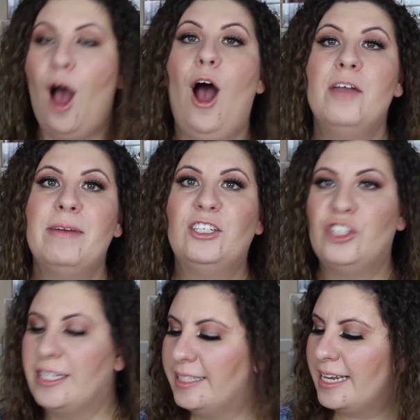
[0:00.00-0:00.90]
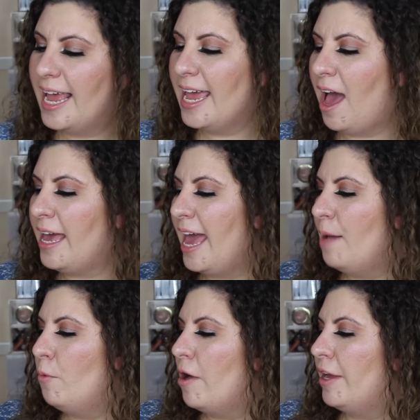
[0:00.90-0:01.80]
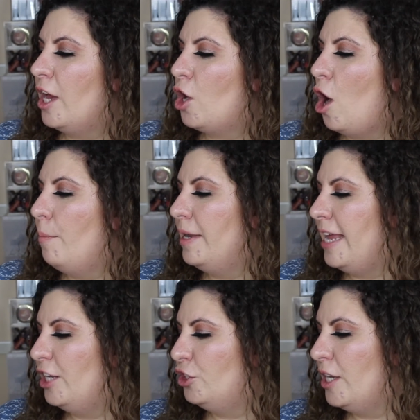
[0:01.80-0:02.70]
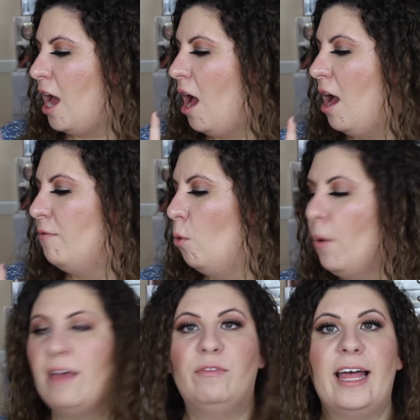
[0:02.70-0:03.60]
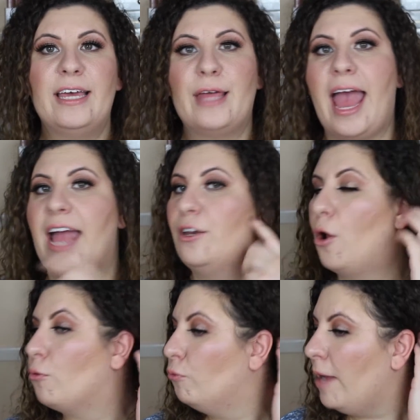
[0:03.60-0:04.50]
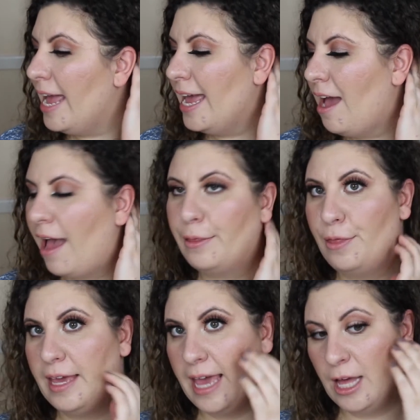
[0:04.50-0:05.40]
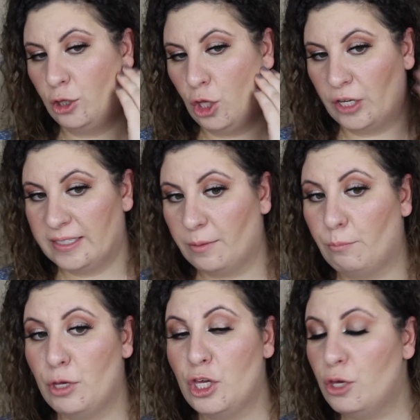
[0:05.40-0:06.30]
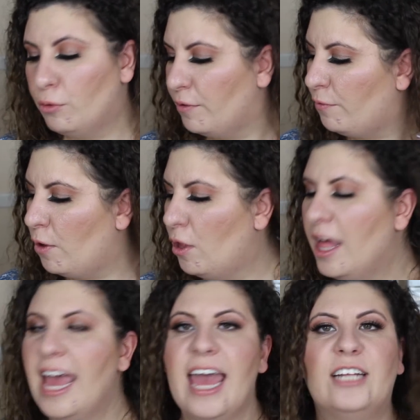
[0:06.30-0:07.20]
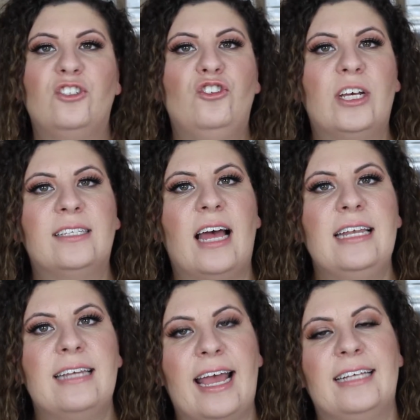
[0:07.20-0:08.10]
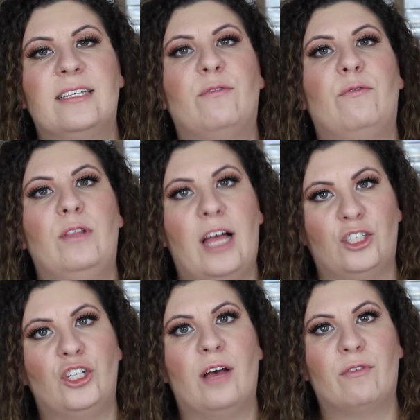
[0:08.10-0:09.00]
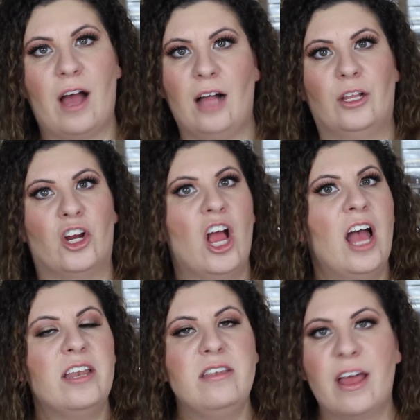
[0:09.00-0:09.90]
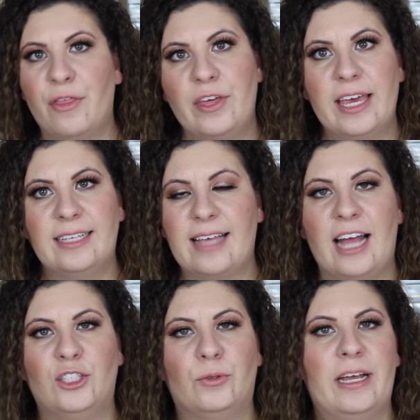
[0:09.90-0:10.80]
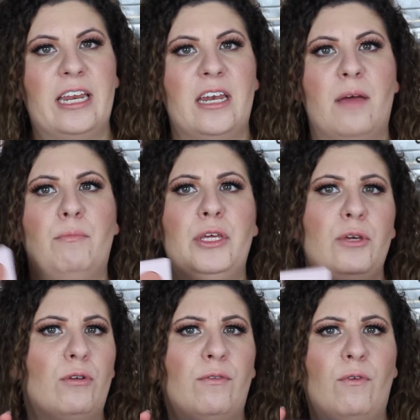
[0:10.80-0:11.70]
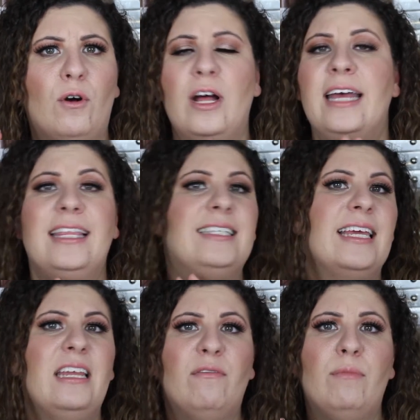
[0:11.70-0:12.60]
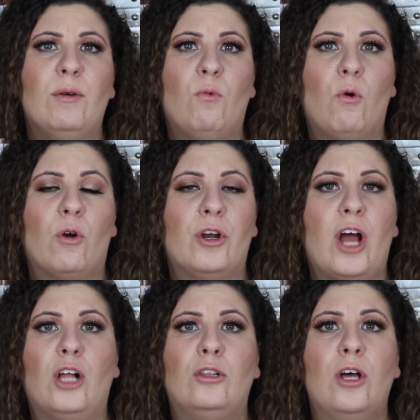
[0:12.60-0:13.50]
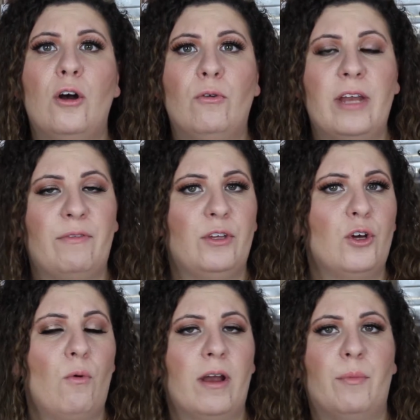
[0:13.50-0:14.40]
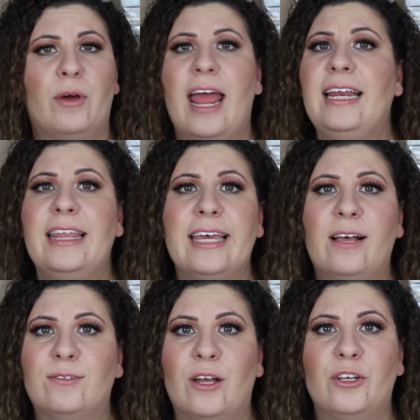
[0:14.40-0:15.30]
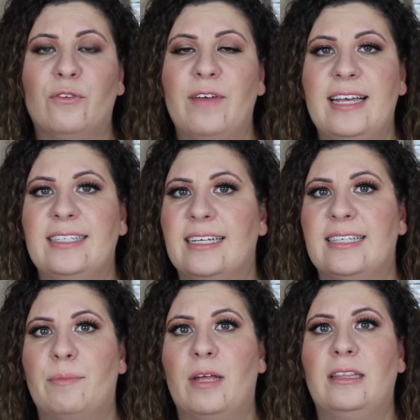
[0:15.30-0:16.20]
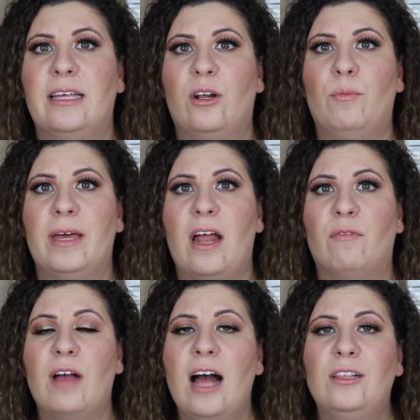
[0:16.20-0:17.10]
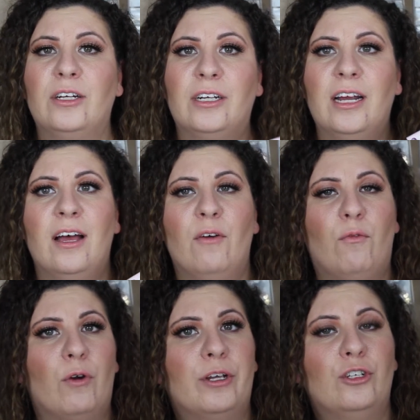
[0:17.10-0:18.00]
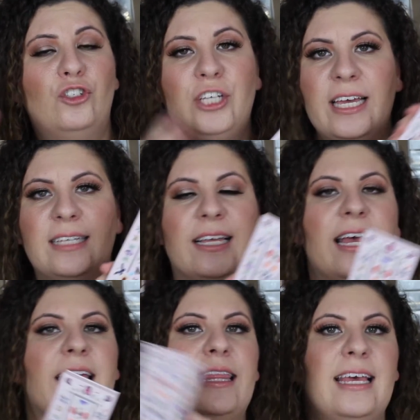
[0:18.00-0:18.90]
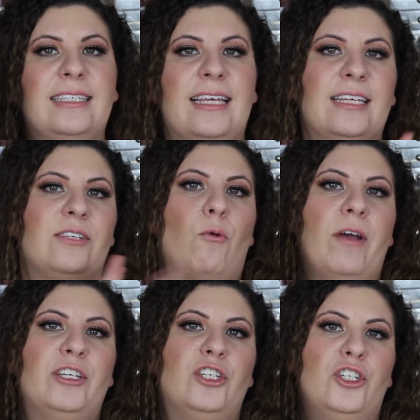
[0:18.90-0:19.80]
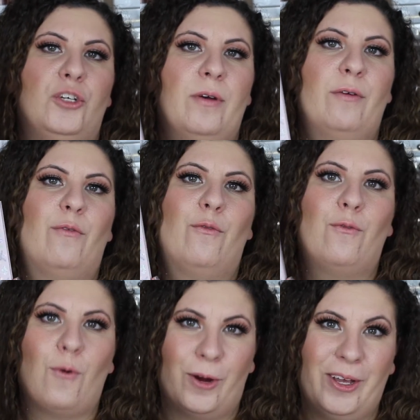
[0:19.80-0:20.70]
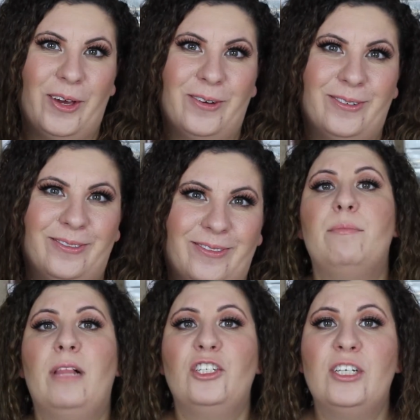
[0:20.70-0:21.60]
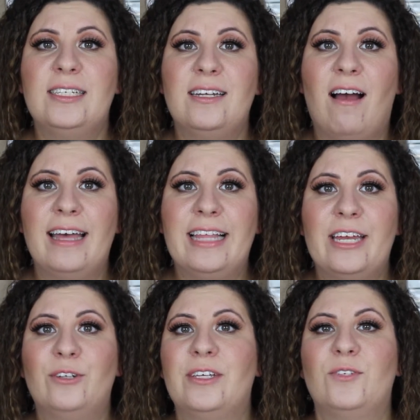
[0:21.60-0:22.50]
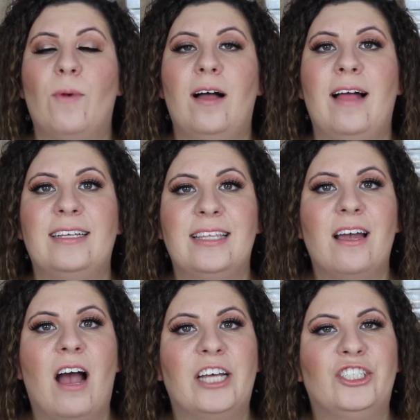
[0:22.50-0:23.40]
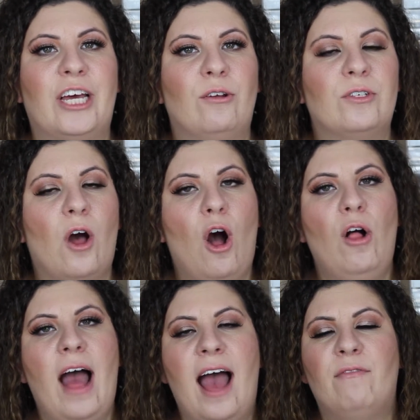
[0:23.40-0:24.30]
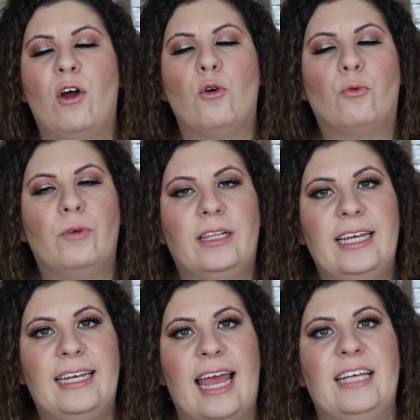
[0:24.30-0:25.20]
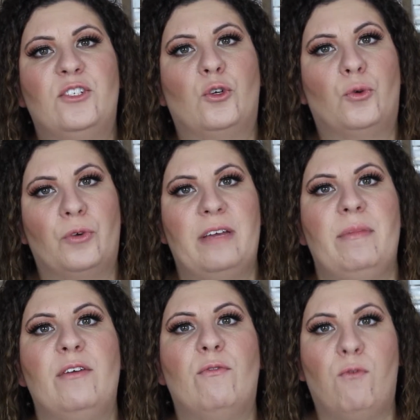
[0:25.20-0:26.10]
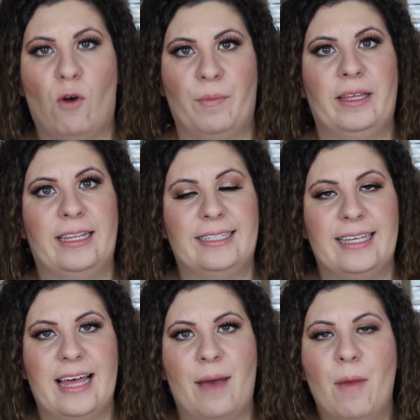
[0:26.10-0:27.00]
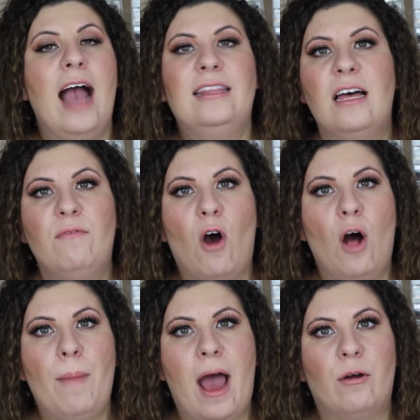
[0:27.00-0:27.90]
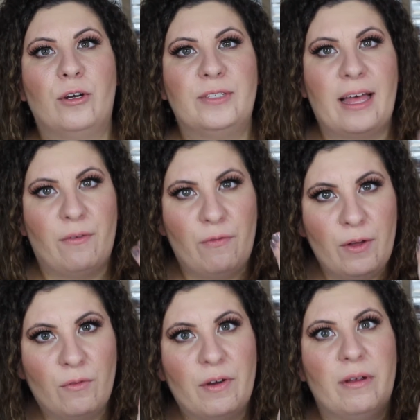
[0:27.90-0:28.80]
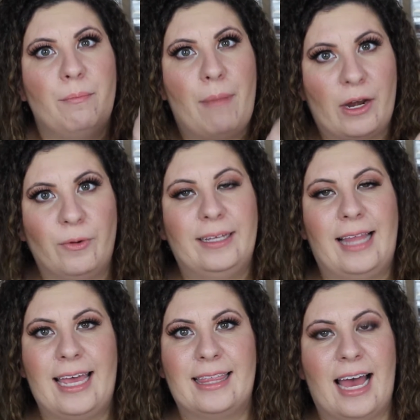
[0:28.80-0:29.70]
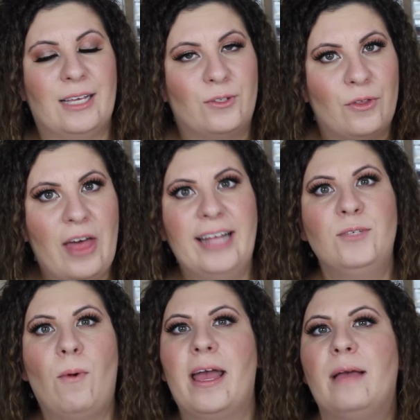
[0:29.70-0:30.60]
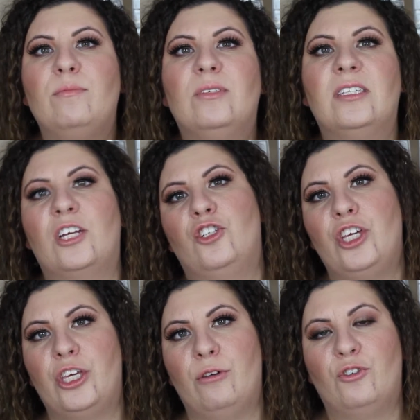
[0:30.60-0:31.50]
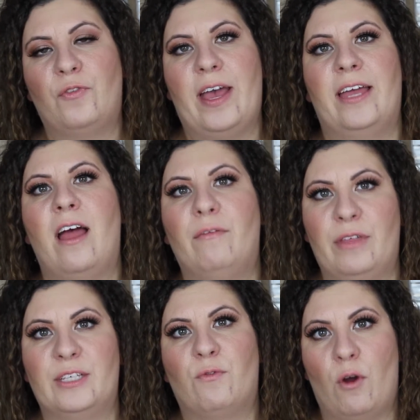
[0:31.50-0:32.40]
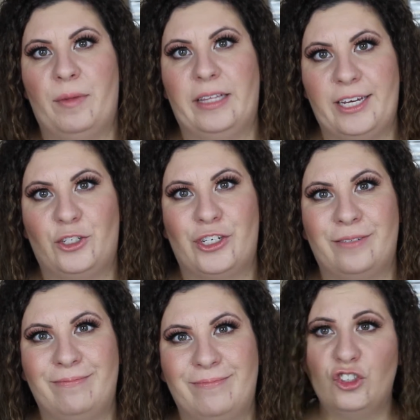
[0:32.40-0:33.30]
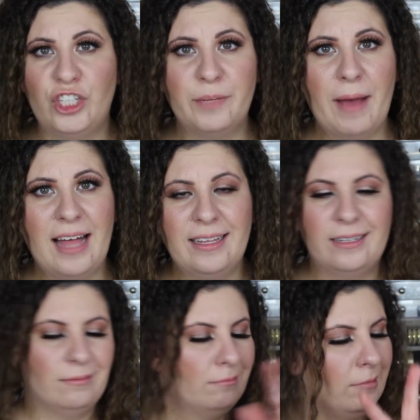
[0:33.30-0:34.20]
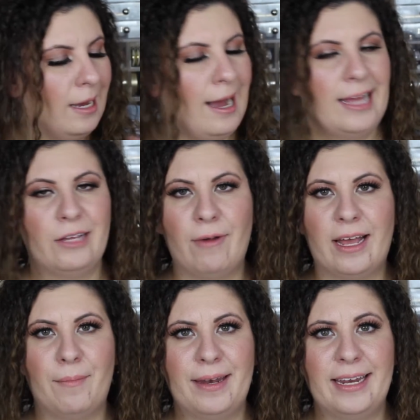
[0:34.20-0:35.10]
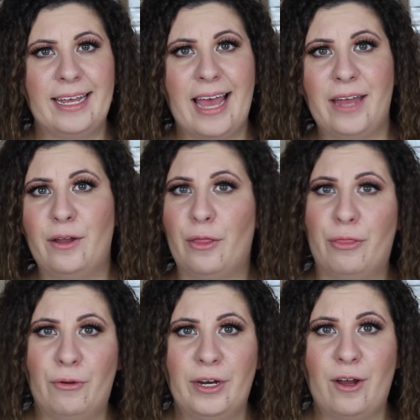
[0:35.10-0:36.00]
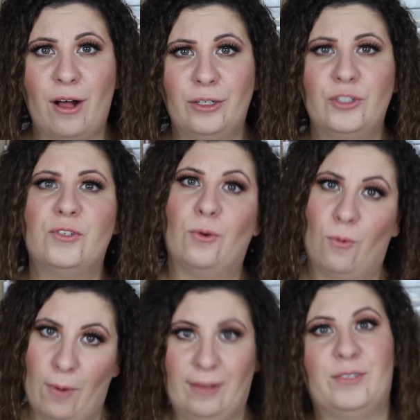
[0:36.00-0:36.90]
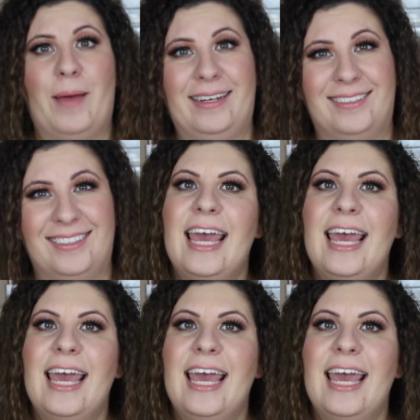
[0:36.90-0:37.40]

On my cheeks today, I am wearing a combination of Wavelength and Ray. I think it looks beautiful. It's just a nice flush of color, nothing exaggerated, beautiful. This can even be worn alone if you don't want to put anything else on your face except a little bit of color for your cheeks. This is going to do it for you. The blushes and highlighters as well as the eyeshadows all have a really nice creamy formula to them. I love all powders that feel very buttery like that, so that's why I'm such a huge fan of this formulation. Cheek palette, highly recommended again, $30, well spent.